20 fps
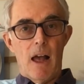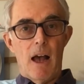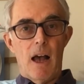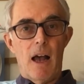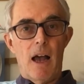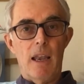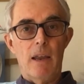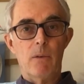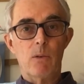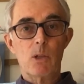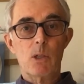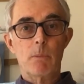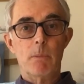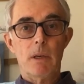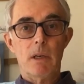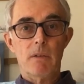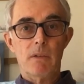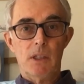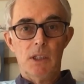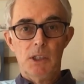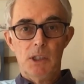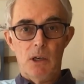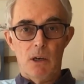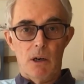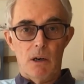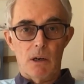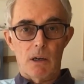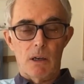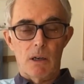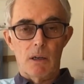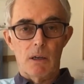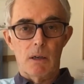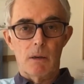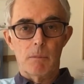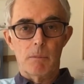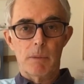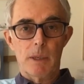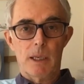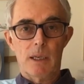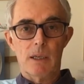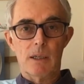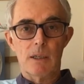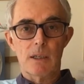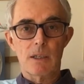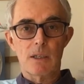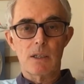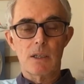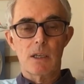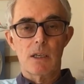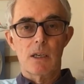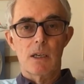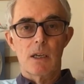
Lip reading: And it was a bit of a shock, because